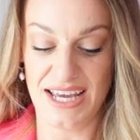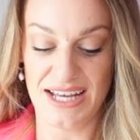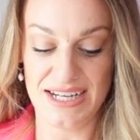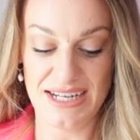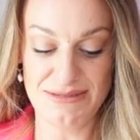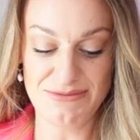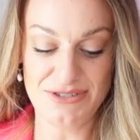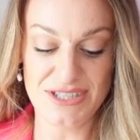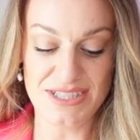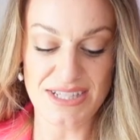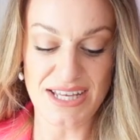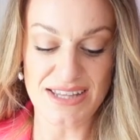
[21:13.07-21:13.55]
And
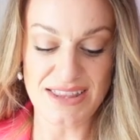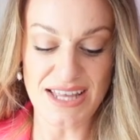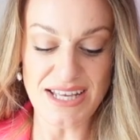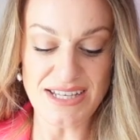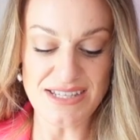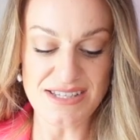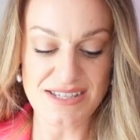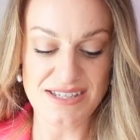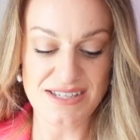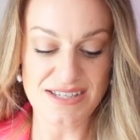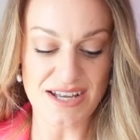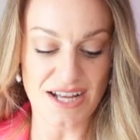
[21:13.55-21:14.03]
I'm just like,
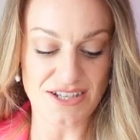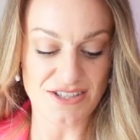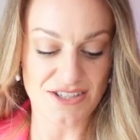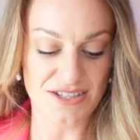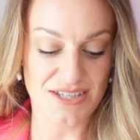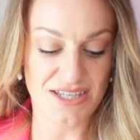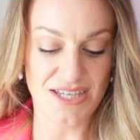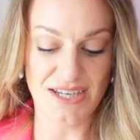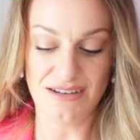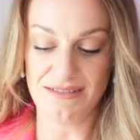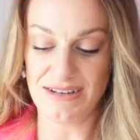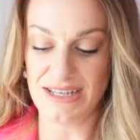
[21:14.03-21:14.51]
that's such a
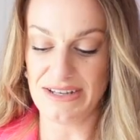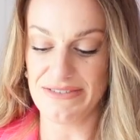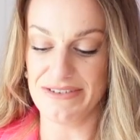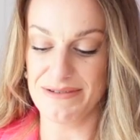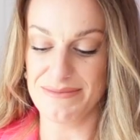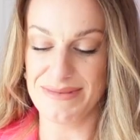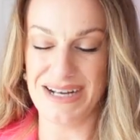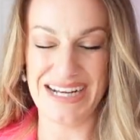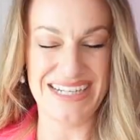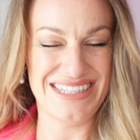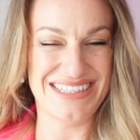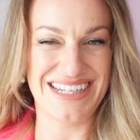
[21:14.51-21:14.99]
cute little
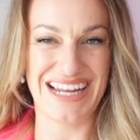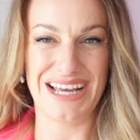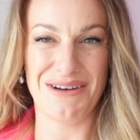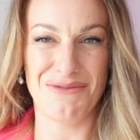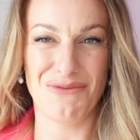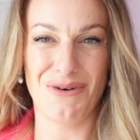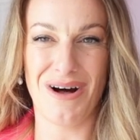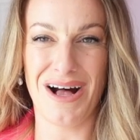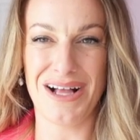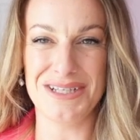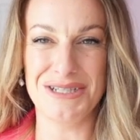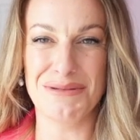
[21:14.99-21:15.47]
reminder, like
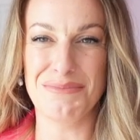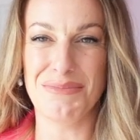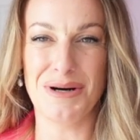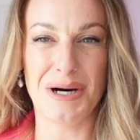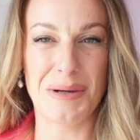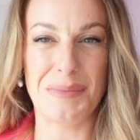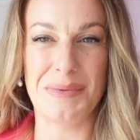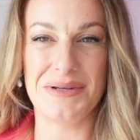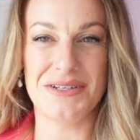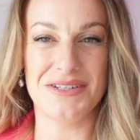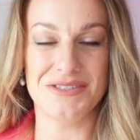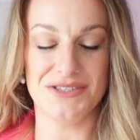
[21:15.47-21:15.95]
while you're
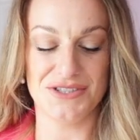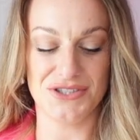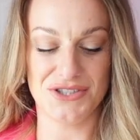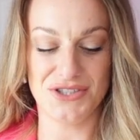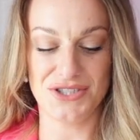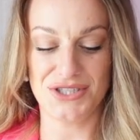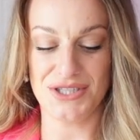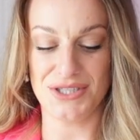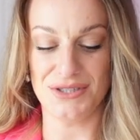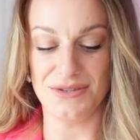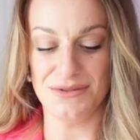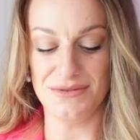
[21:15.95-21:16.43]
popping on your
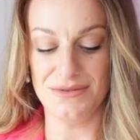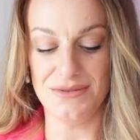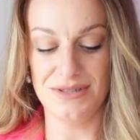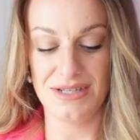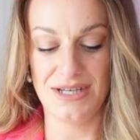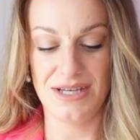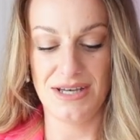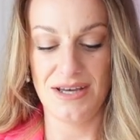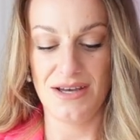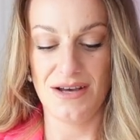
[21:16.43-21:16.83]
shoe.